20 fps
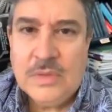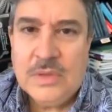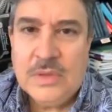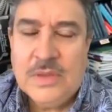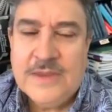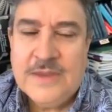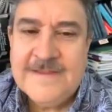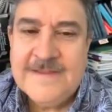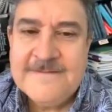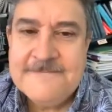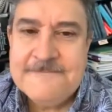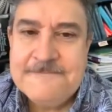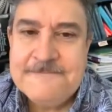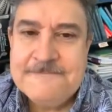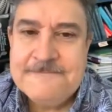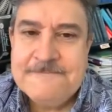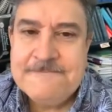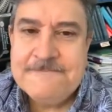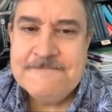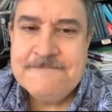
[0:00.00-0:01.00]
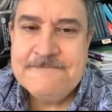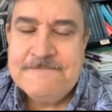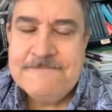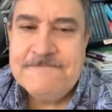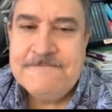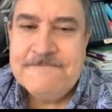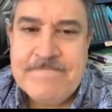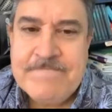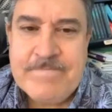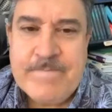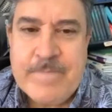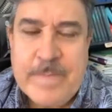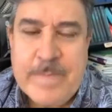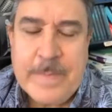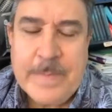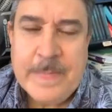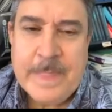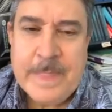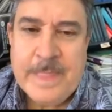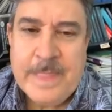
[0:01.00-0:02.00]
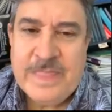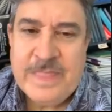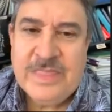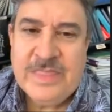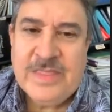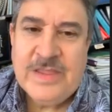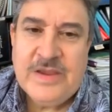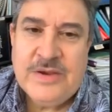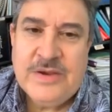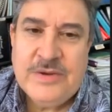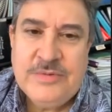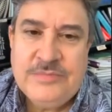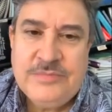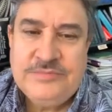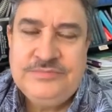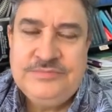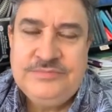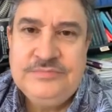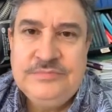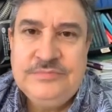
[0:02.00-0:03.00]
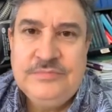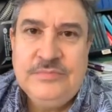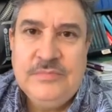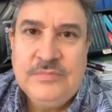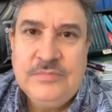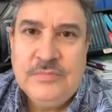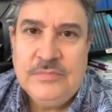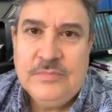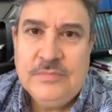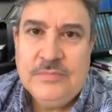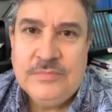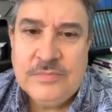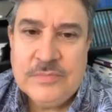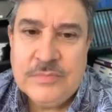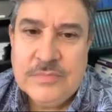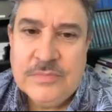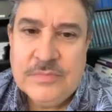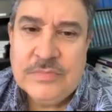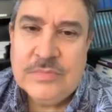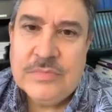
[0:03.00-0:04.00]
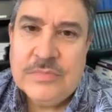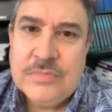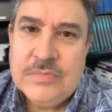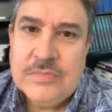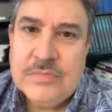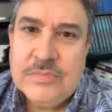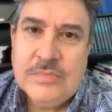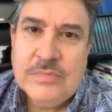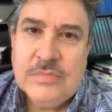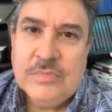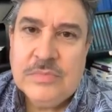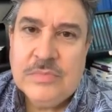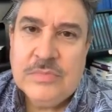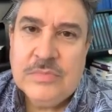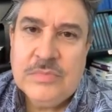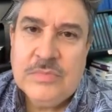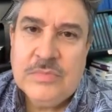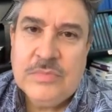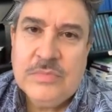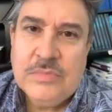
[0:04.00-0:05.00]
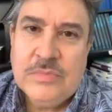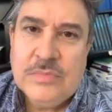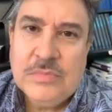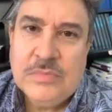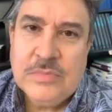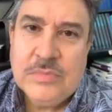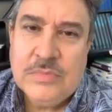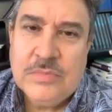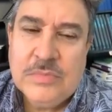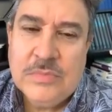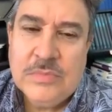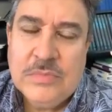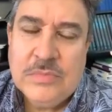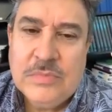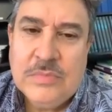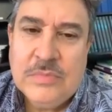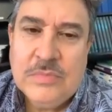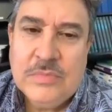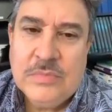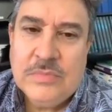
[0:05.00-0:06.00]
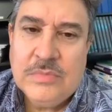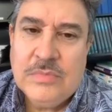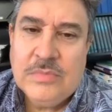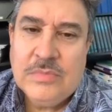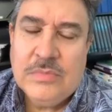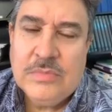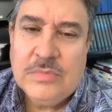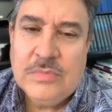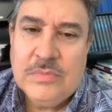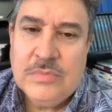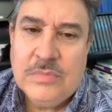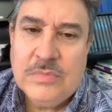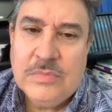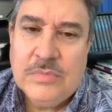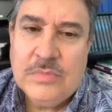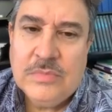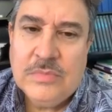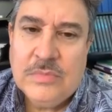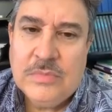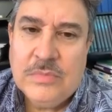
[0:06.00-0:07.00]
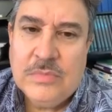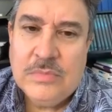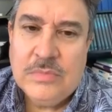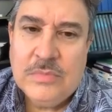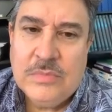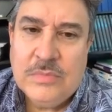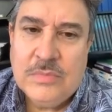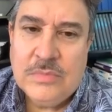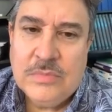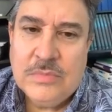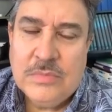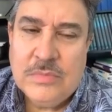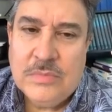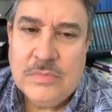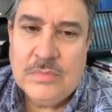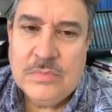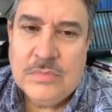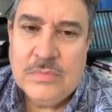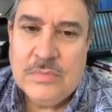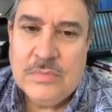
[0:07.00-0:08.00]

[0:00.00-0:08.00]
(silent)